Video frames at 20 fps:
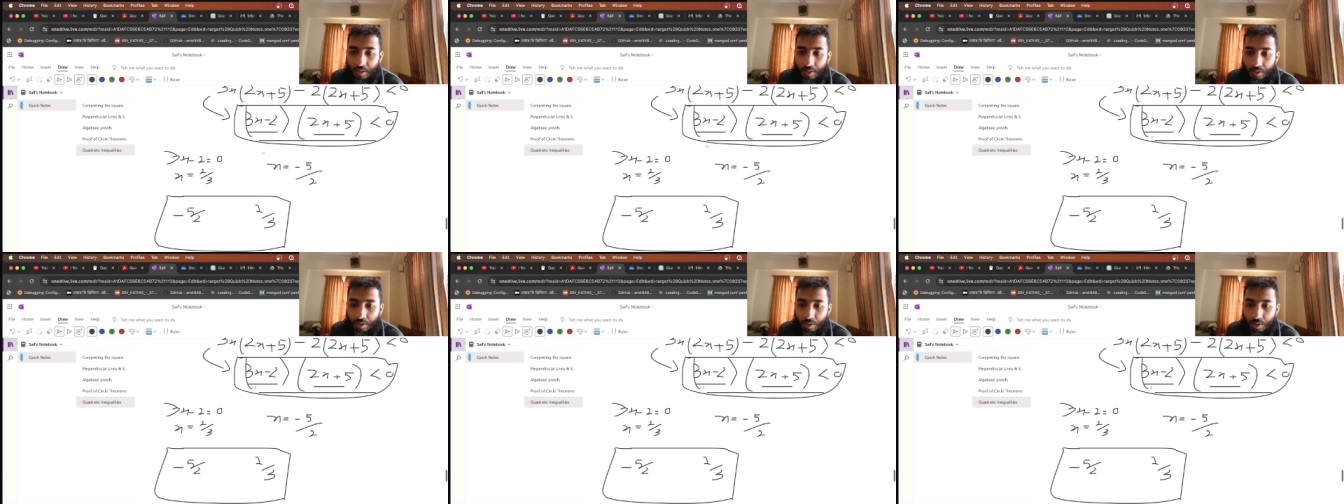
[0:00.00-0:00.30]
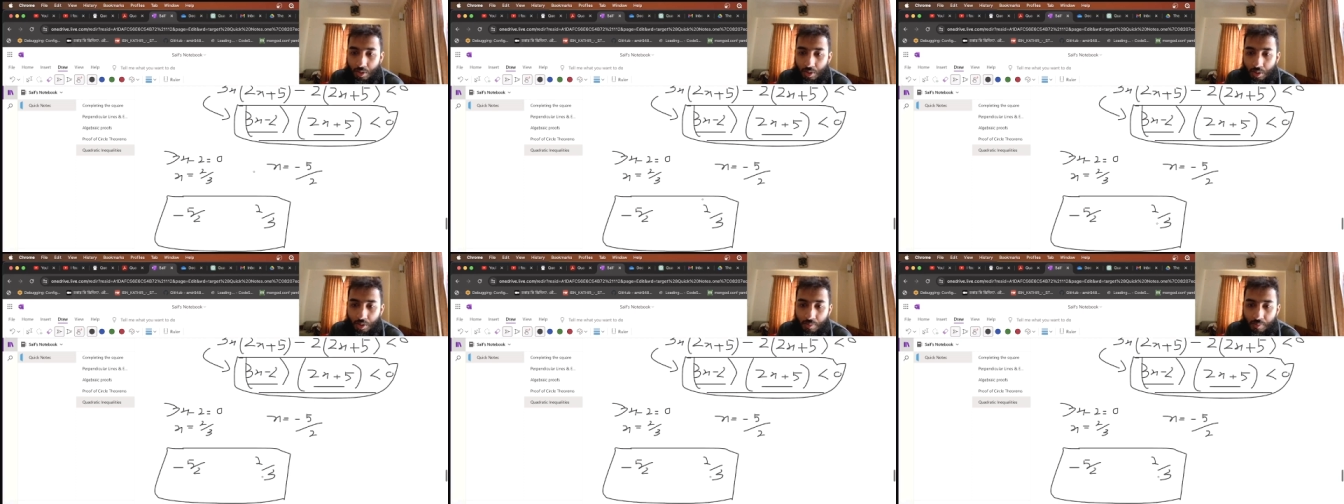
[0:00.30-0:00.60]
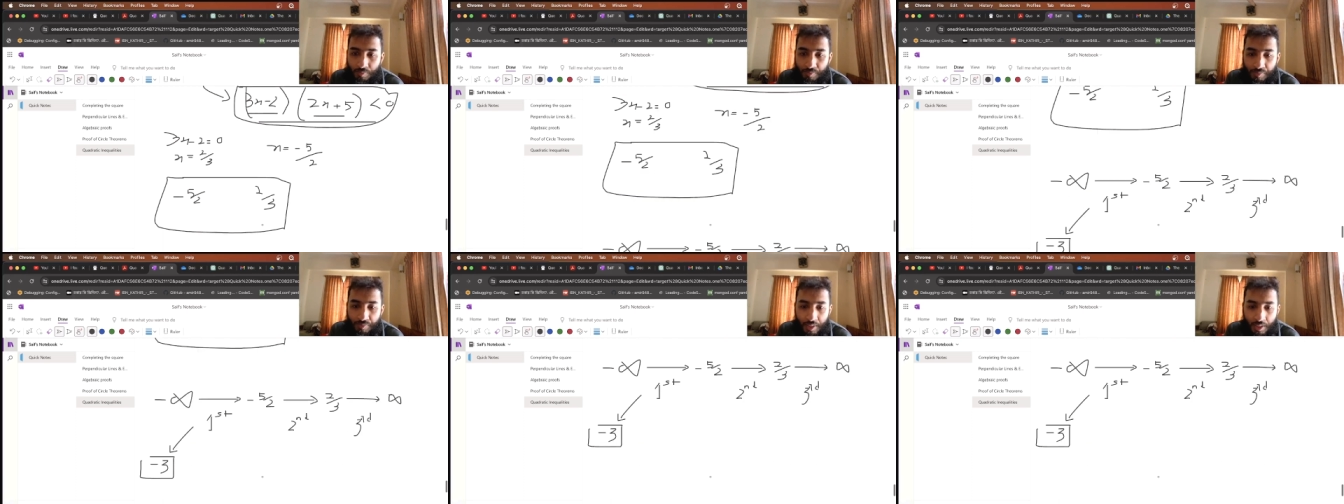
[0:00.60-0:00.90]
So
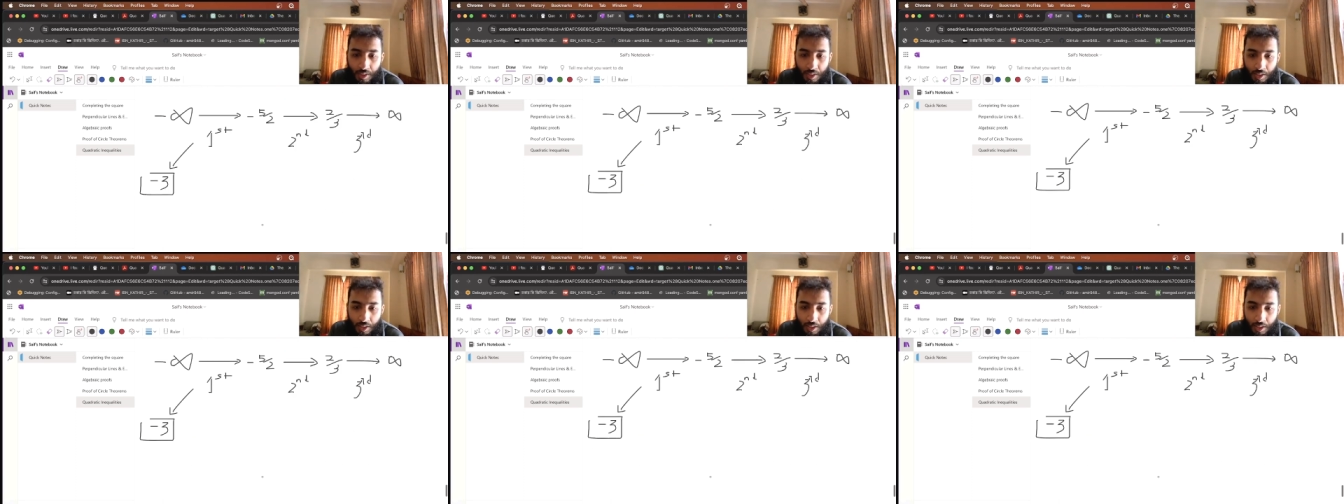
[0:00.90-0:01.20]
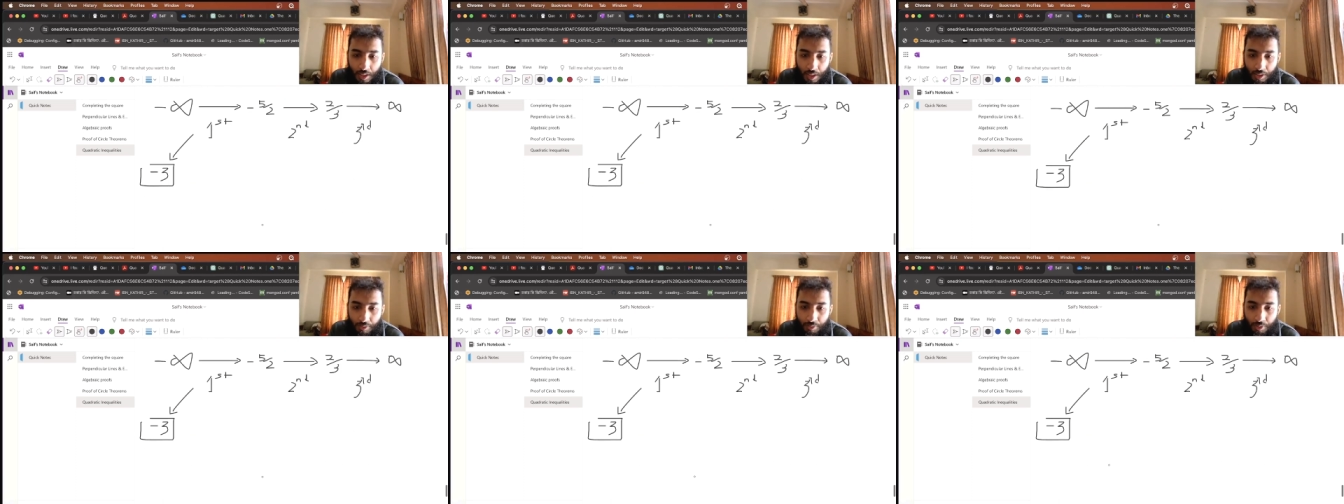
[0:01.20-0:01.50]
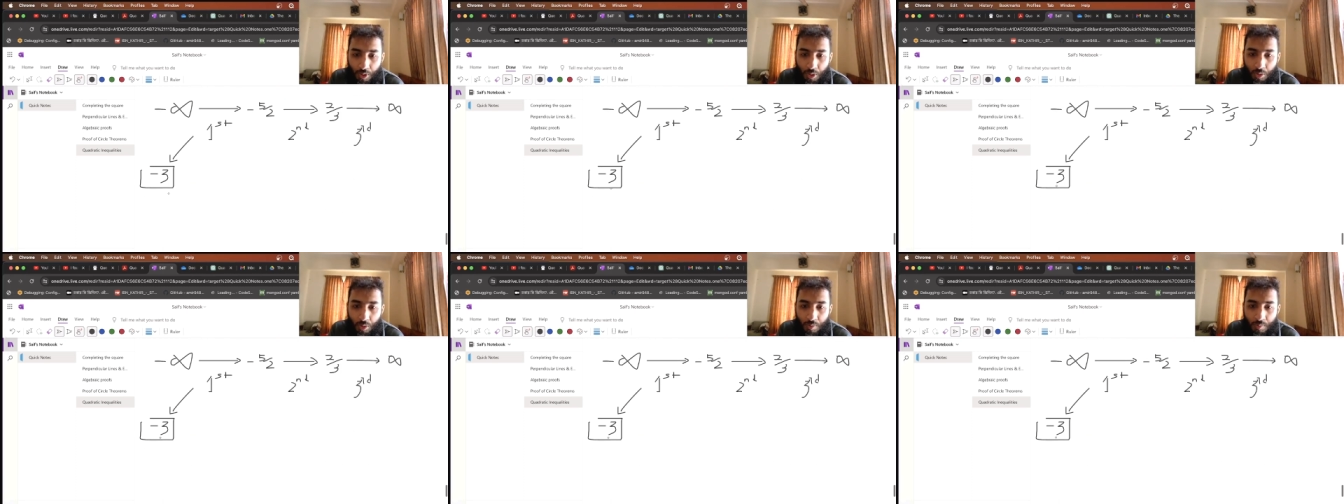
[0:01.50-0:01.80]
if we
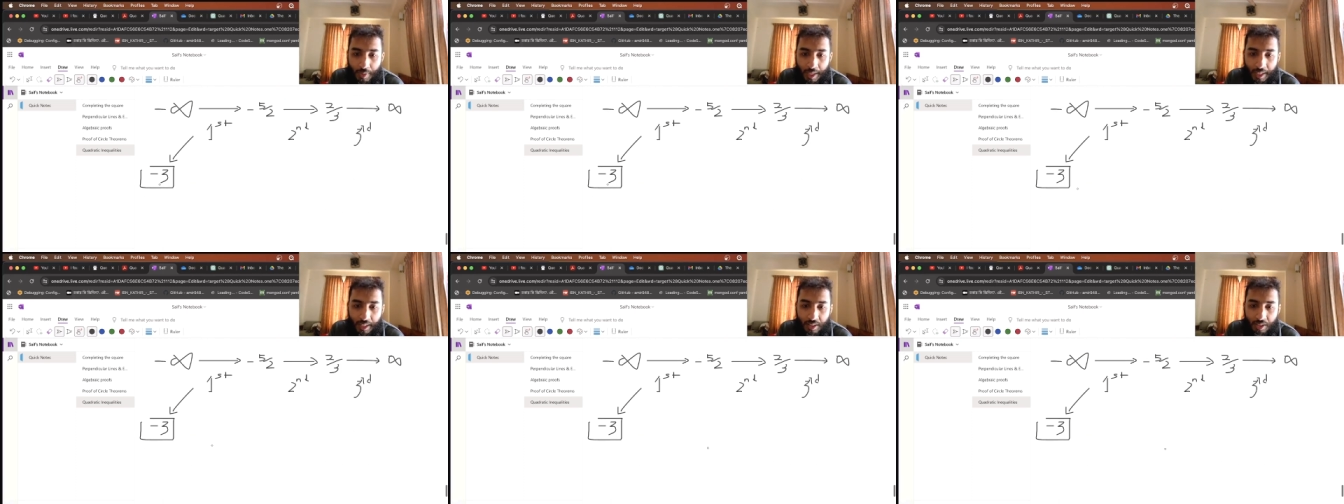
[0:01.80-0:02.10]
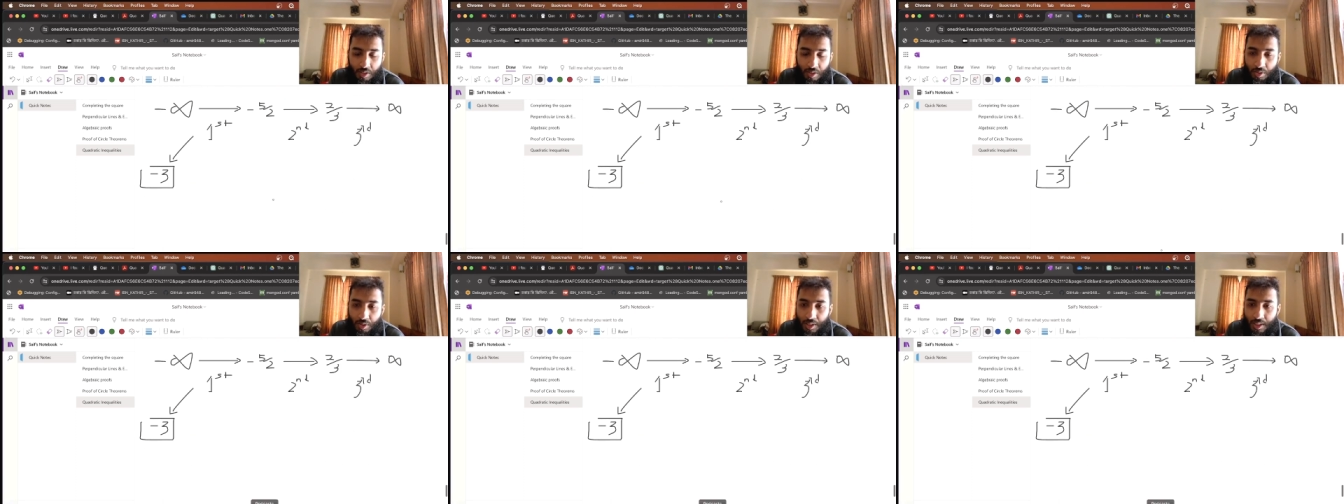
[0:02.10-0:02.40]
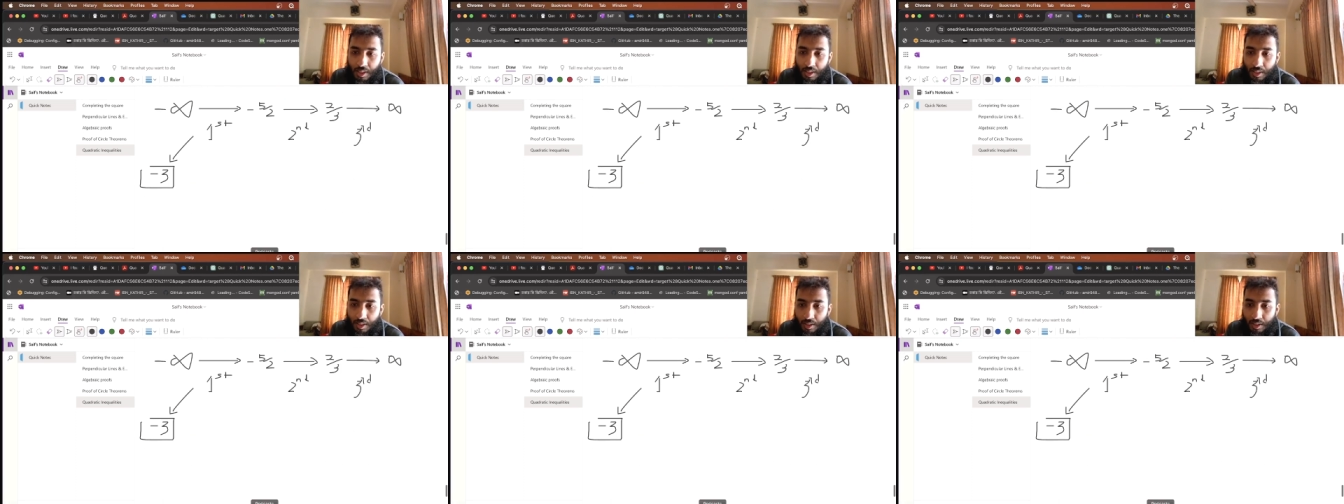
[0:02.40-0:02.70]
use minus
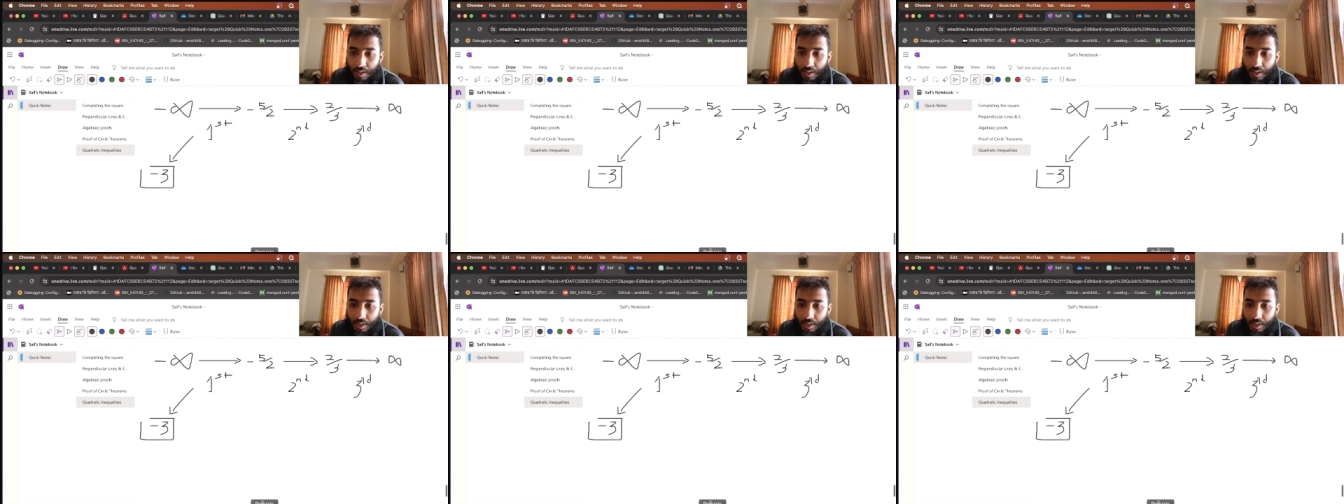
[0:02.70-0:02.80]
3